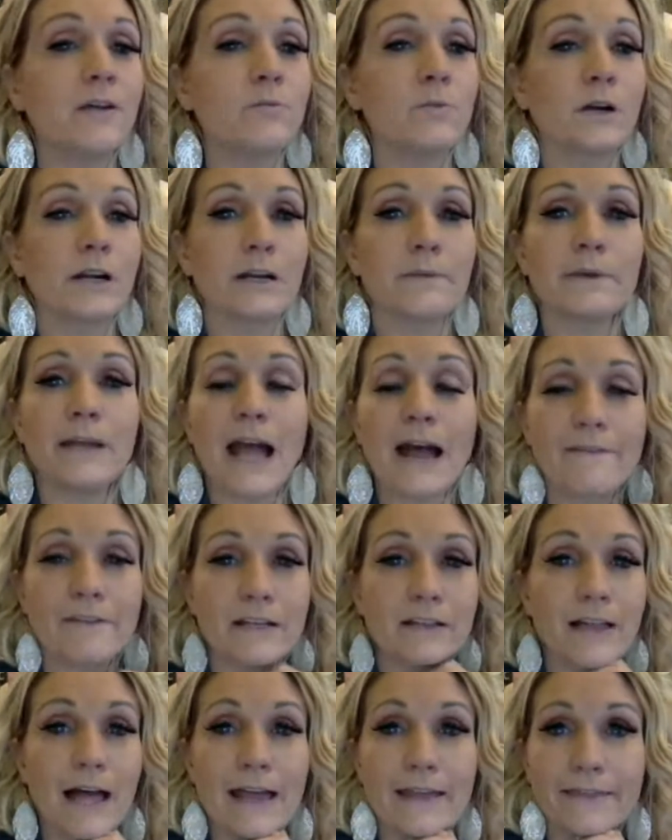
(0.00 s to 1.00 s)
we're going to be
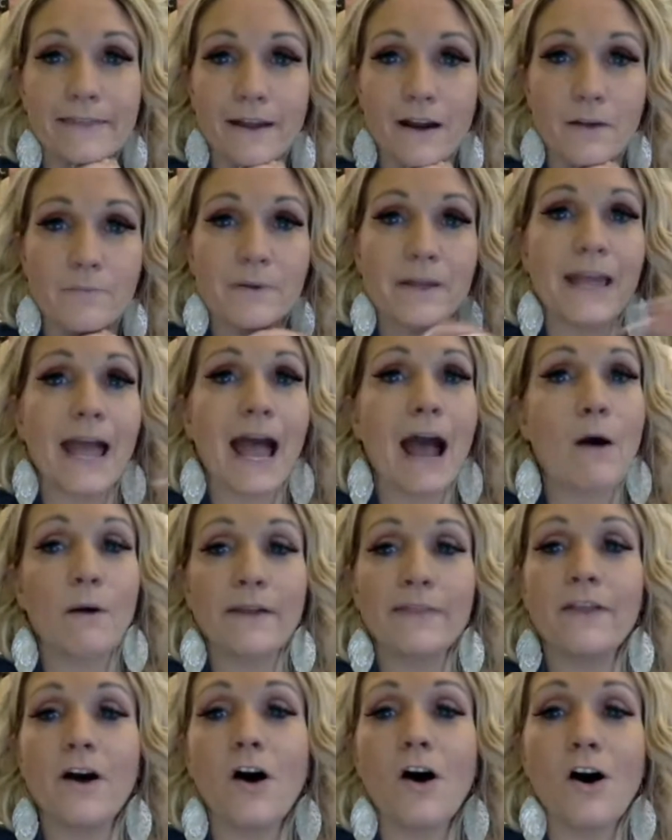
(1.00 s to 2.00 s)
having light therapy out
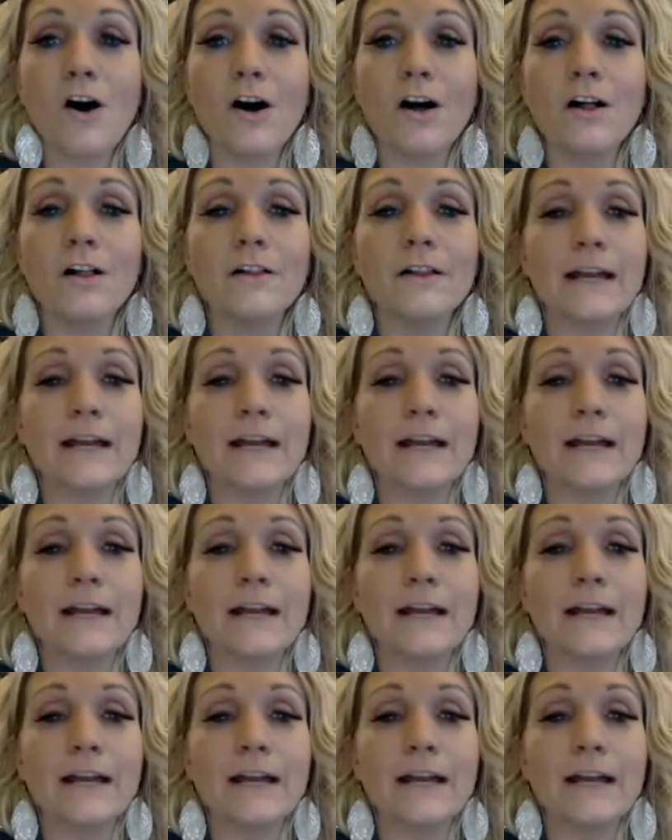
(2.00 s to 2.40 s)
in the hall